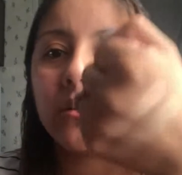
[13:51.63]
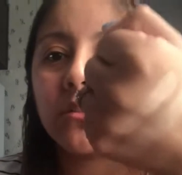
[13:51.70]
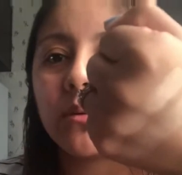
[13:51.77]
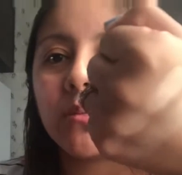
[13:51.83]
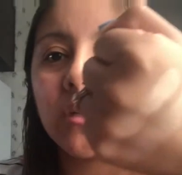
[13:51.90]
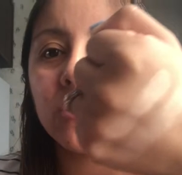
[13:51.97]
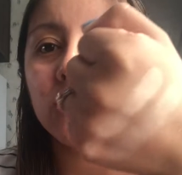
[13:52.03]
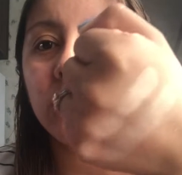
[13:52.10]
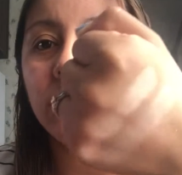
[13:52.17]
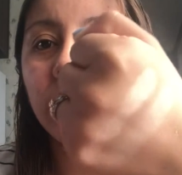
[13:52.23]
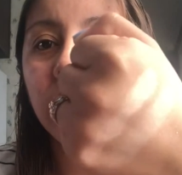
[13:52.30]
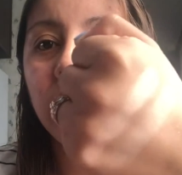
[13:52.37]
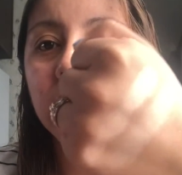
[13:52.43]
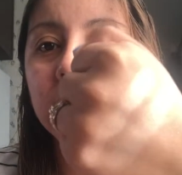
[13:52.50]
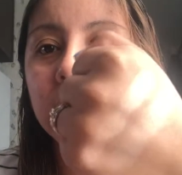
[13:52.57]
So I'm not sure if
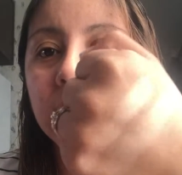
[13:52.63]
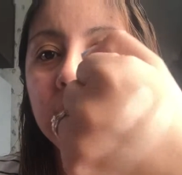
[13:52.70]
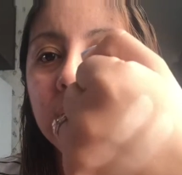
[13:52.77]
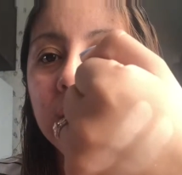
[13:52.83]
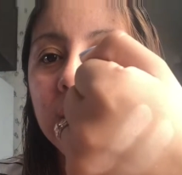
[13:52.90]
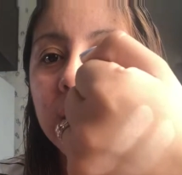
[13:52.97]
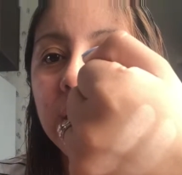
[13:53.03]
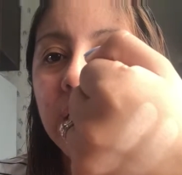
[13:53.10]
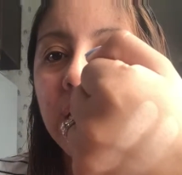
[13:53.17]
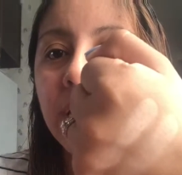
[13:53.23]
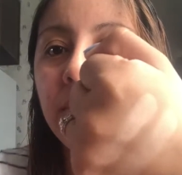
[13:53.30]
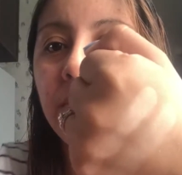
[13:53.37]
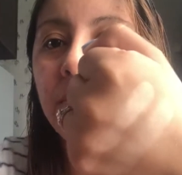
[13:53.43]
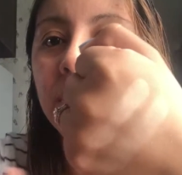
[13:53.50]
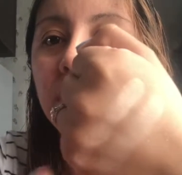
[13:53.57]
you guys can
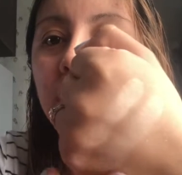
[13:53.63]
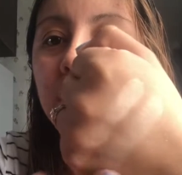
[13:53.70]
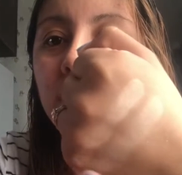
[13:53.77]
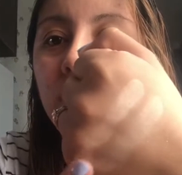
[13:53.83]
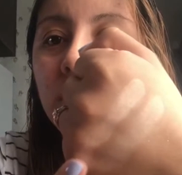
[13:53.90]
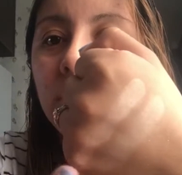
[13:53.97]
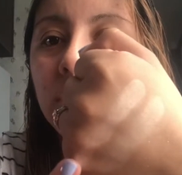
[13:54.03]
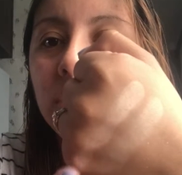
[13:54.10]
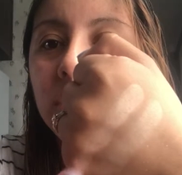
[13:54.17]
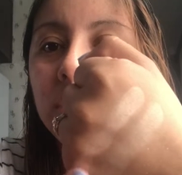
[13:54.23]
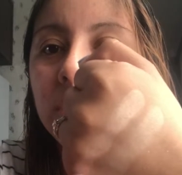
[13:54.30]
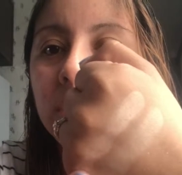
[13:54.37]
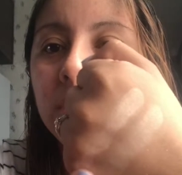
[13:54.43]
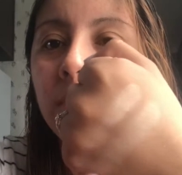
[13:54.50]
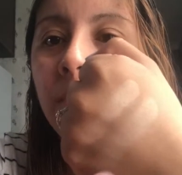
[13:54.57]
see, but this one
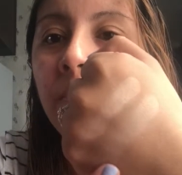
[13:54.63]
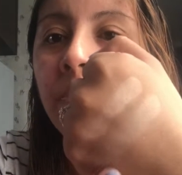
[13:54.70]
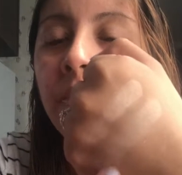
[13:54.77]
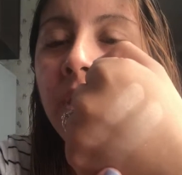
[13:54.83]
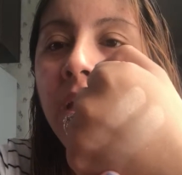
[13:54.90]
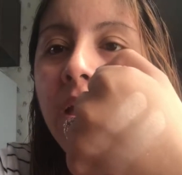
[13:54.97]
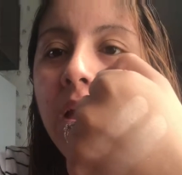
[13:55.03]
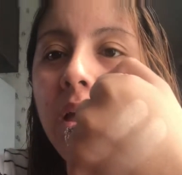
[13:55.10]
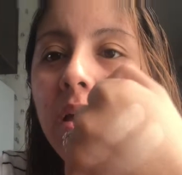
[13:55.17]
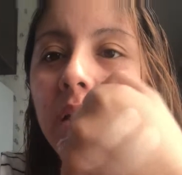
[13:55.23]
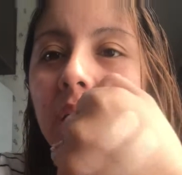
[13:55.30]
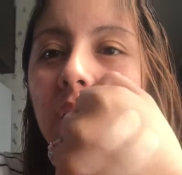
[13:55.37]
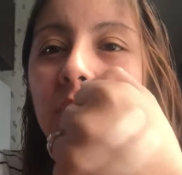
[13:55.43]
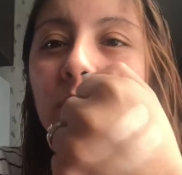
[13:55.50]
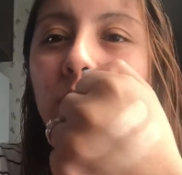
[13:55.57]
looks
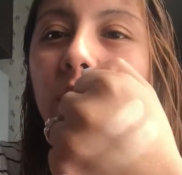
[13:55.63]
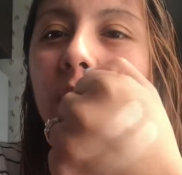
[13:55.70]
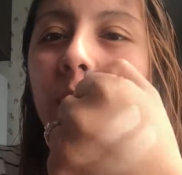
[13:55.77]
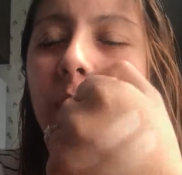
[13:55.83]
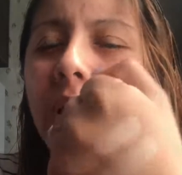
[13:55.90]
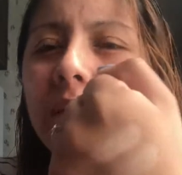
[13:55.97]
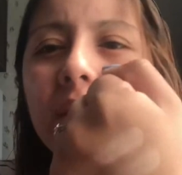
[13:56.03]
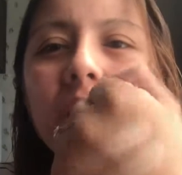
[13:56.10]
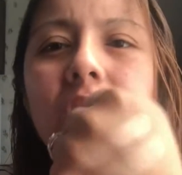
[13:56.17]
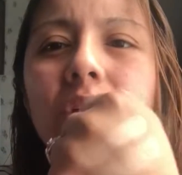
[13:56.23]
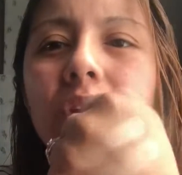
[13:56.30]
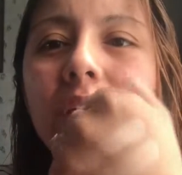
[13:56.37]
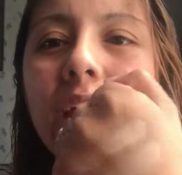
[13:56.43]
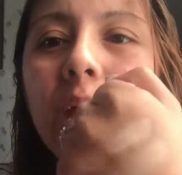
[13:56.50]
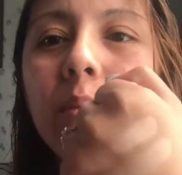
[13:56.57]
on um, real I think
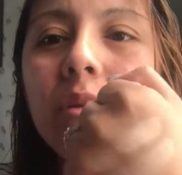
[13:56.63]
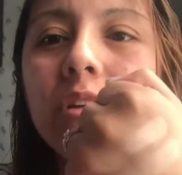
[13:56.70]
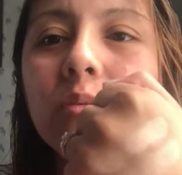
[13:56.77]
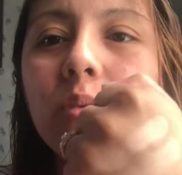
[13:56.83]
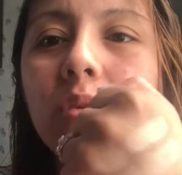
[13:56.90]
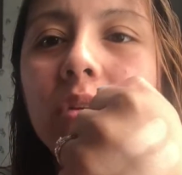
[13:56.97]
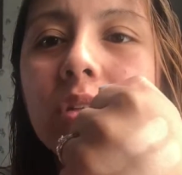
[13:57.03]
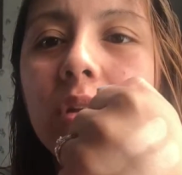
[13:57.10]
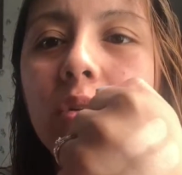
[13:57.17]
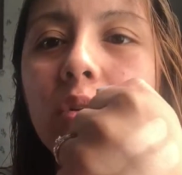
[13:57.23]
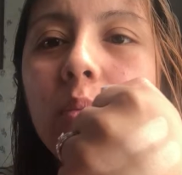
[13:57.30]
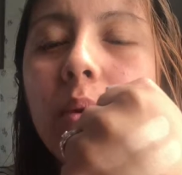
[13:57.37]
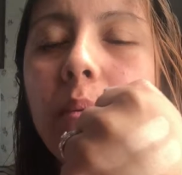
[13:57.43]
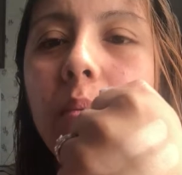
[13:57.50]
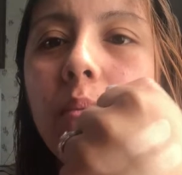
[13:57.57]
on the camera this one looks a
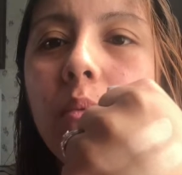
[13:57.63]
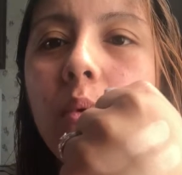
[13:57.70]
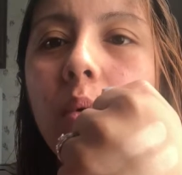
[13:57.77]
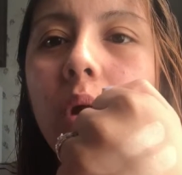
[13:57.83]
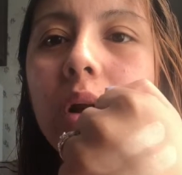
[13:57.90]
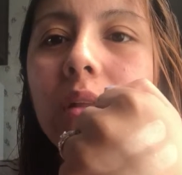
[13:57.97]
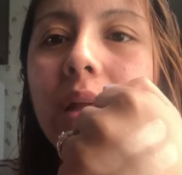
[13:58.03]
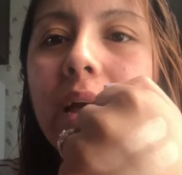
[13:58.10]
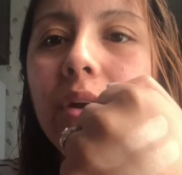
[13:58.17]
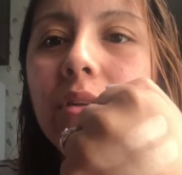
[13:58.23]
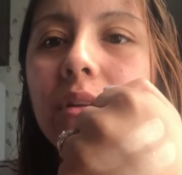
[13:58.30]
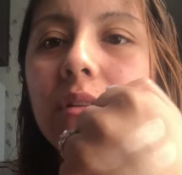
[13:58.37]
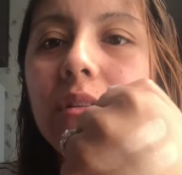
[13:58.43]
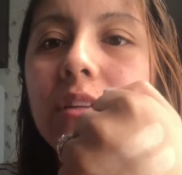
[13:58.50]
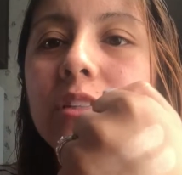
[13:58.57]
little bit more lighter
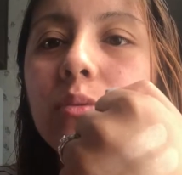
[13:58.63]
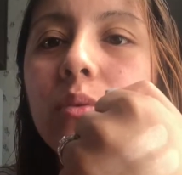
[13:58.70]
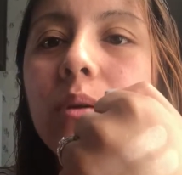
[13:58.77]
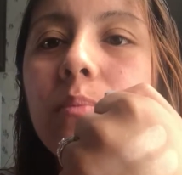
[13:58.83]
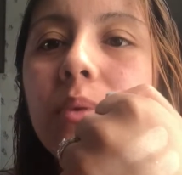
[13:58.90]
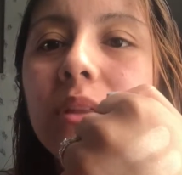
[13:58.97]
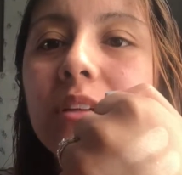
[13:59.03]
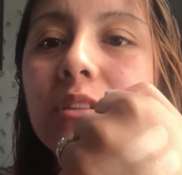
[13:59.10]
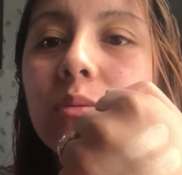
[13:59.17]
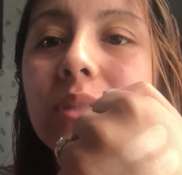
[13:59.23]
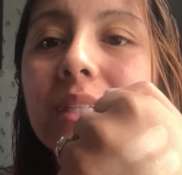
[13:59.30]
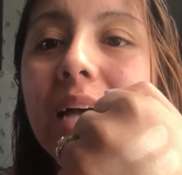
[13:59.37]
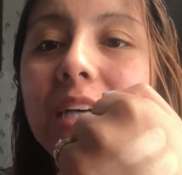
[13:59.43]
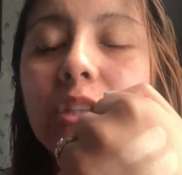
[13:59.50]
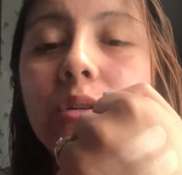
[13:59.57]
than this one but this
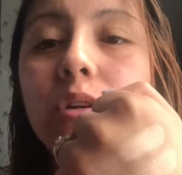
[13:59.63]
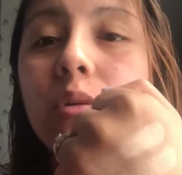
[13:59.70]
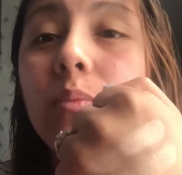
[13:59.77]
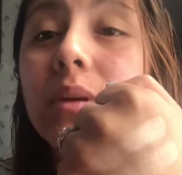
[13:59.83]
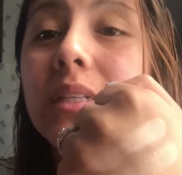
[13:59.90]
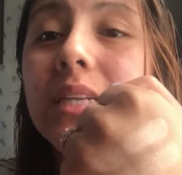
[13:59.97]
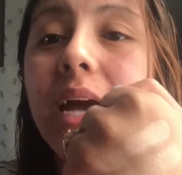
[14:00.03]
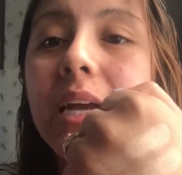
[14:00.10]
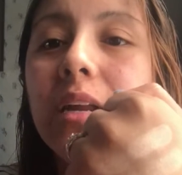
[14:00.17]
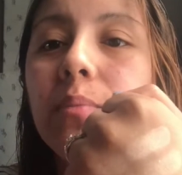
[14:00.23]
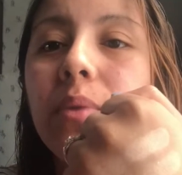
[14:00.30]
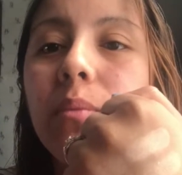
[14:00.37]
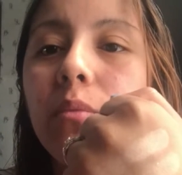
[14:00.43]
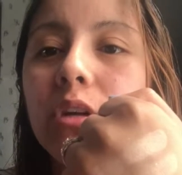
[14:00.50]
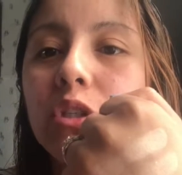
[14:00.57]
one's actually a little bit tiny
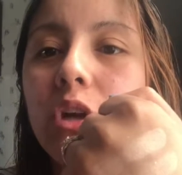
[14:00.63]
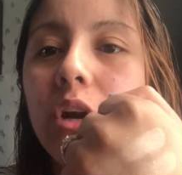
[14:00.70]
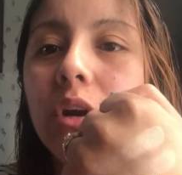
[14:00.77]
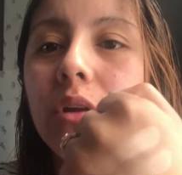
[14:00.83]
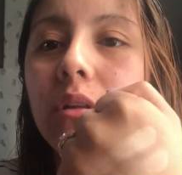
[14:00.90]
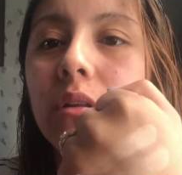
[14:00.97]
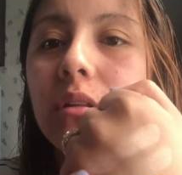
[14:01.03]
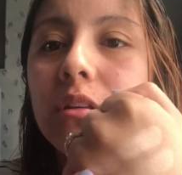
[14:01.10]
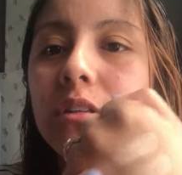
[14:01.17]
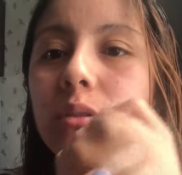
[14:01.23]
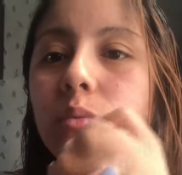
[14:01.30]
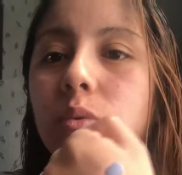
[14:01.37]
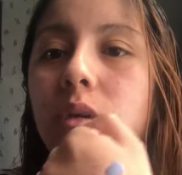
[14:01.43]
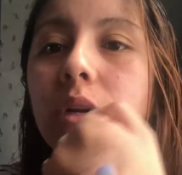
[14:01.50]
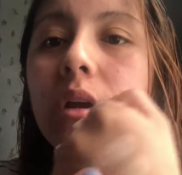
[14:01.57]
bit more darker than
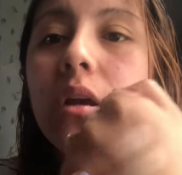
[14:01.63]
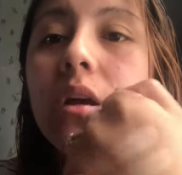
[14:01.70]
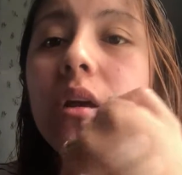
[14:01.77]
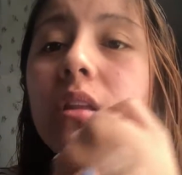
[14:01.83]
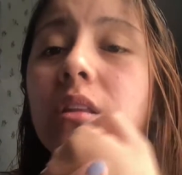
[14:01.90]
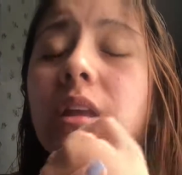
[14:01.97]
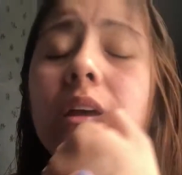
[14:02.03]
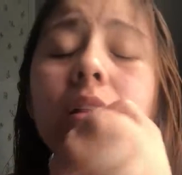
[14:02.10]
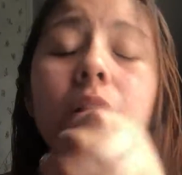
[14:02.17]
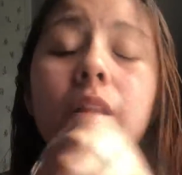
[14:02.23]
this one they